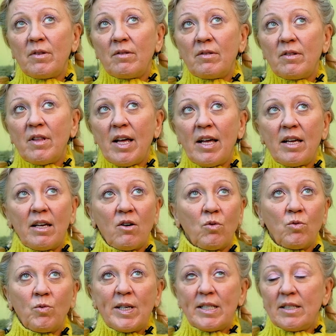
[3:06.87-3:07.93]
They
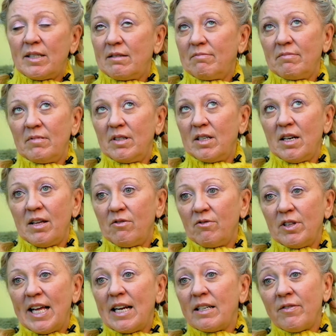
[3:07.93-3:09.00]
always, they're on
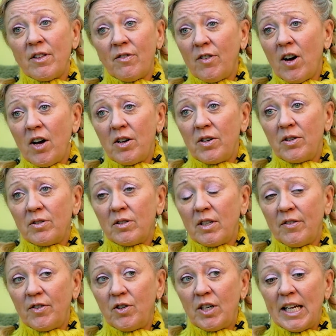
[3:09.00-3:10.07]
the end of the phone
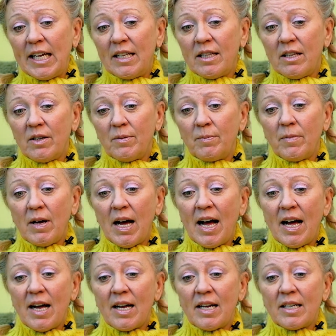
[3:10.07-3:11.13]
if you need them,
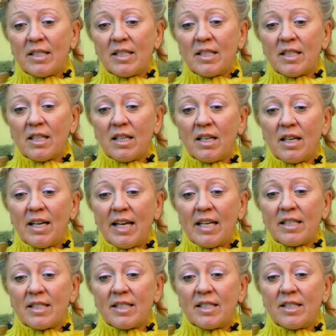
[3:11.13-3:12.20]
and
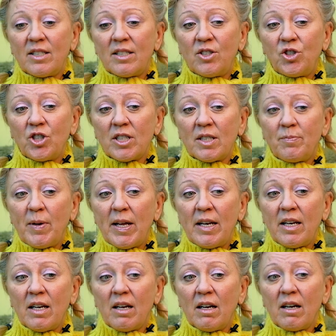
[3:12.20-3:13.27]
it's just
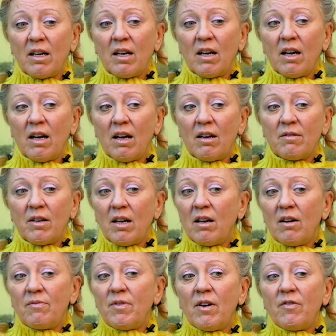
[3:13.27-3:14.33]
been
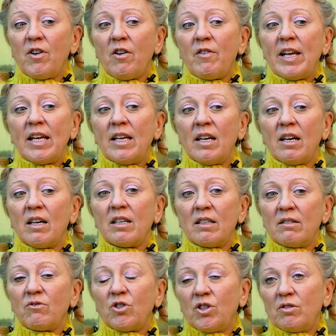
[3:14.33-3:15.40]
a very
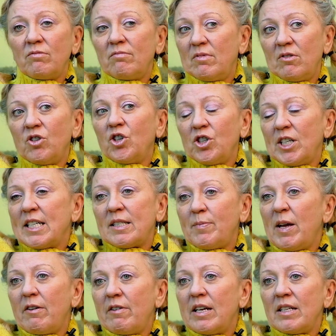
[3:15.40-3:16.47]
good
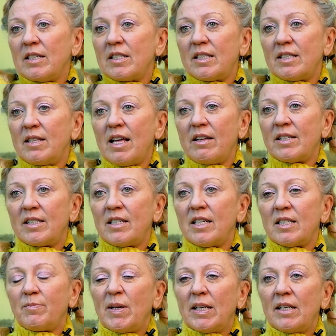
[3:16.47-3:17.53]
experience. There's
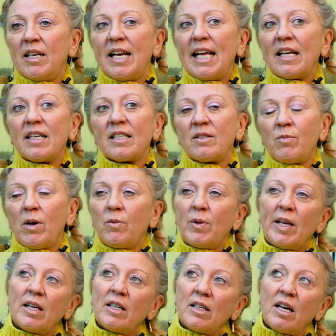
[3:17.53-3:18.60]
been links where we
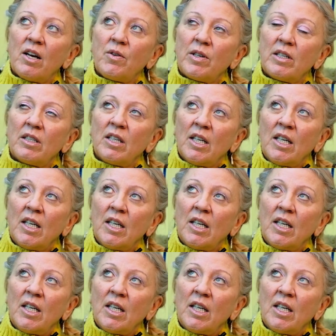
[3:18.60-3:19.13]
can go and